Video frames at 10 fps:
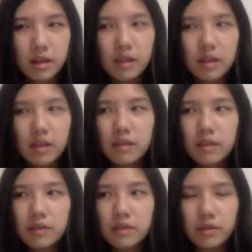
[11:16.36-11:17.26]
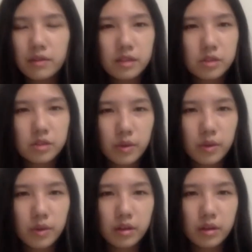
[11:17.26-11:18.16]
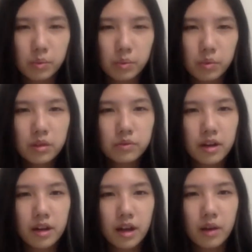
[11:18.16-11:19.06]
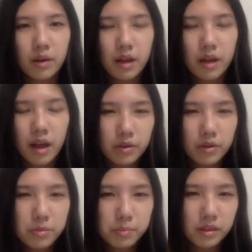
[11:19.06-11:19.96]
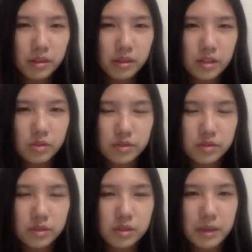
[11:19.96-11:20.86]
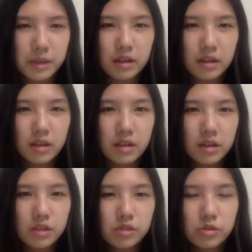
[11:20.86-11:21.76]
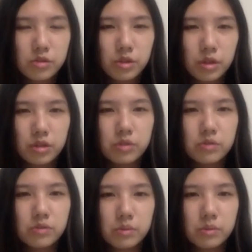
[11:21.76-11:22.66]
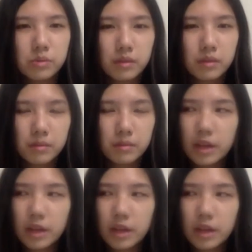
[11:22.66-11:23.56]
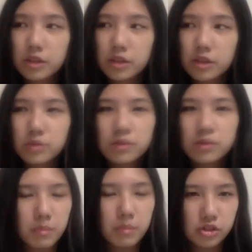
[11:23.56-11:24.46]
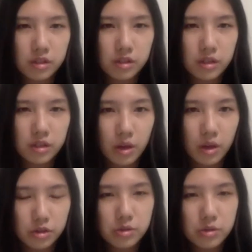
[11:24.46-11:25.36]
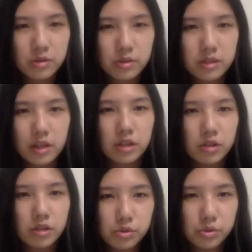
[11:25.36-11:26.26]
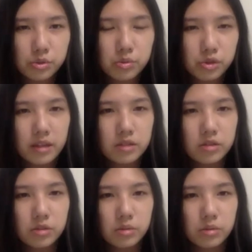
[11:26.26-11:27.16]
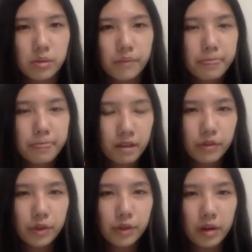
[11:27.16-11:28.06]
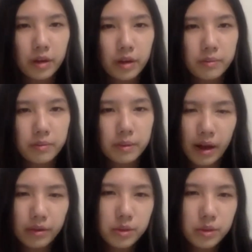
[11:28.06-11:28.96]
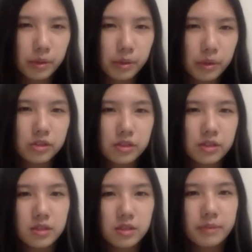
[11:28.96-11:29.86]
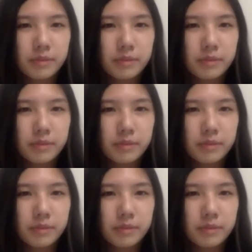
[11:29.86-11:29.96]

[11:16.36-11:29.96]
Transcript: Given everything that's going on in the world right now, how do you put that sort of spin to your newsroom? I mean, I do see that you mention it a lot in your newsletters, and you try to cover it quite a bit, but how do you approach this topic?